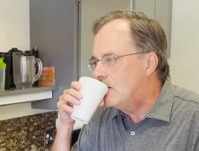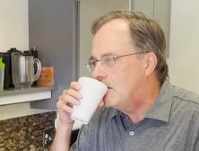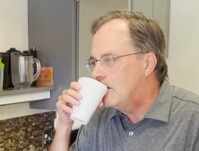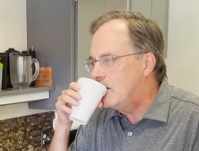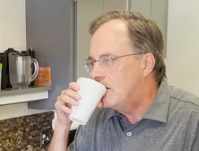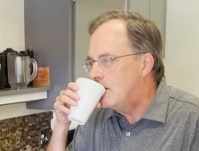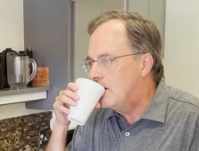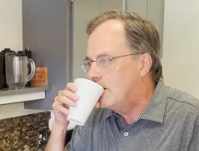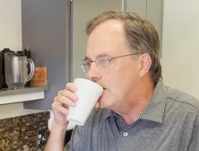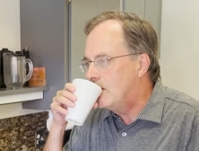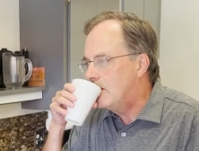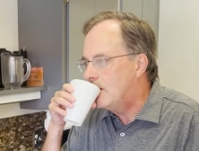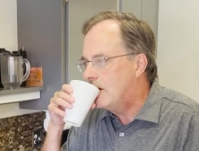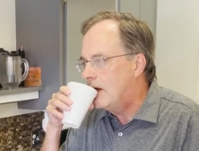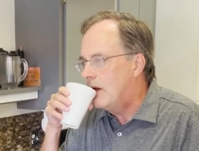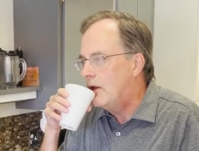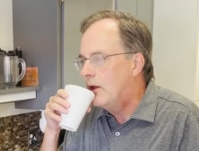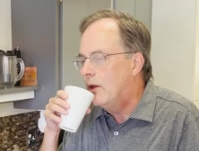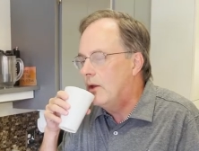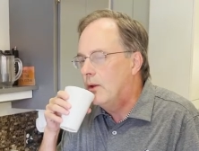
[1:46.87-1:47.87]

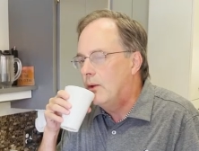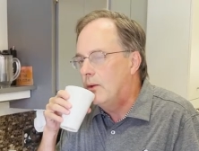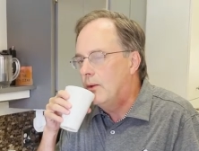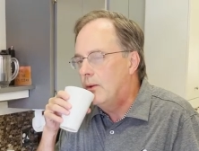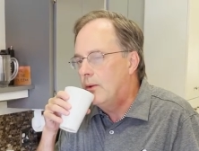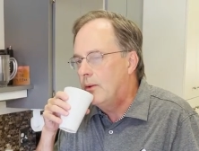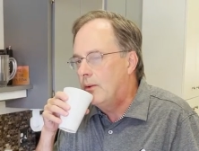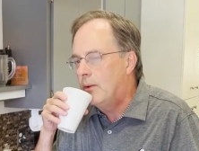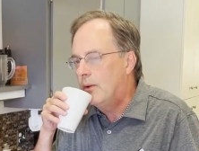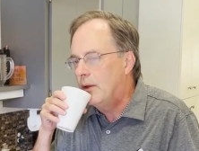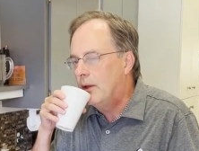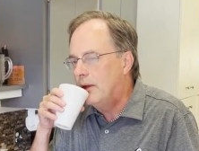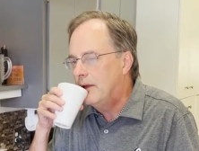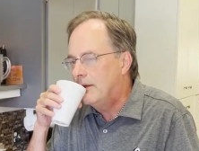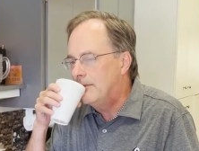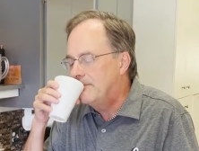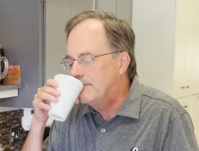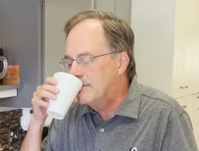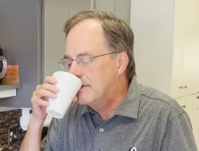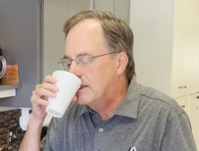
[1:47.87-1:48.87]

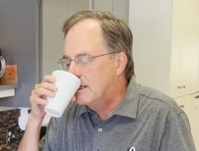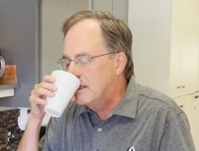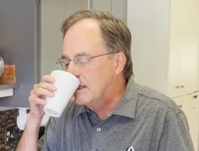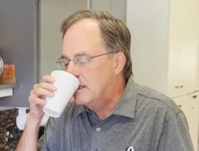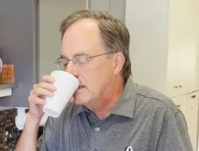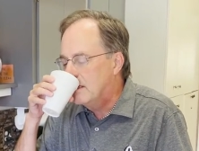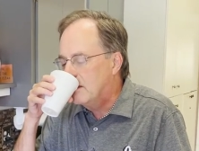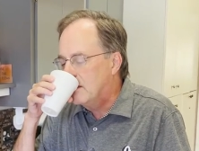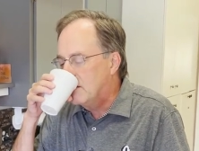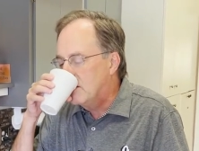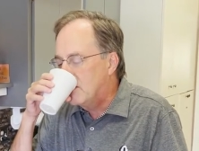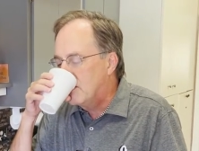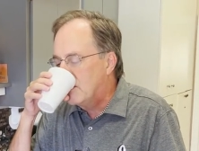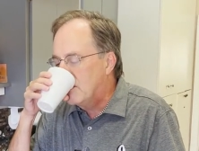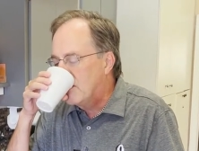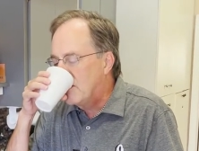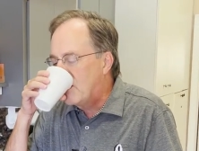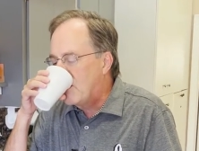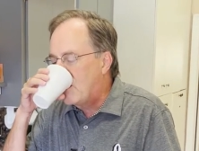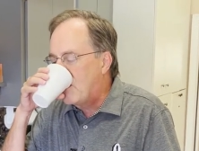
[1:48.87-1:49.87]

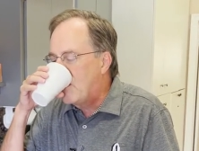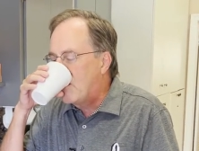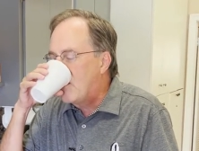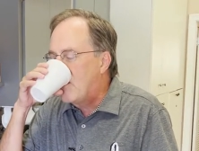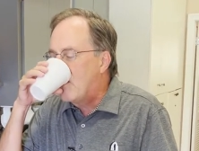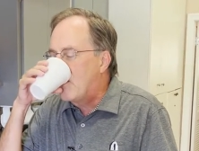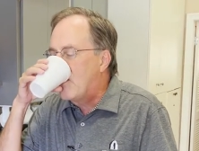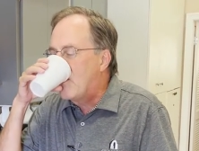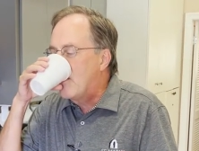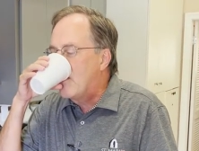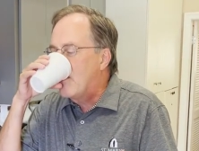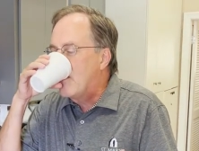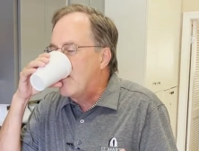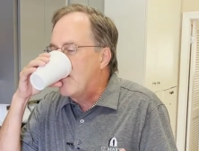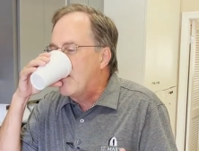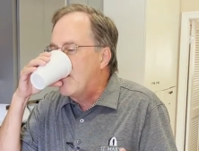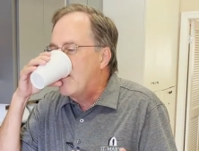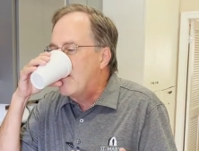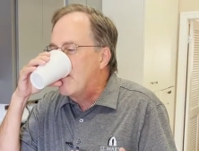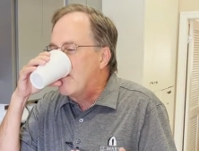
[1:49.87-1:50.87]

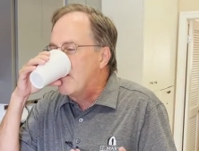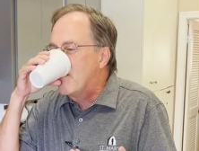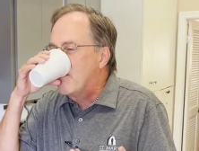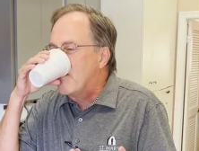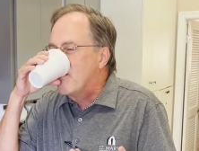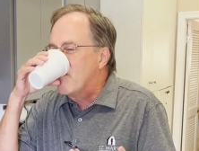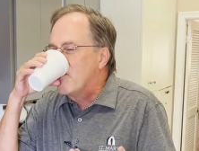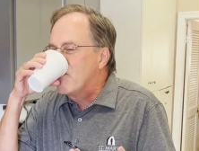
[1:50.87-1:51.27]
Nobody speaks.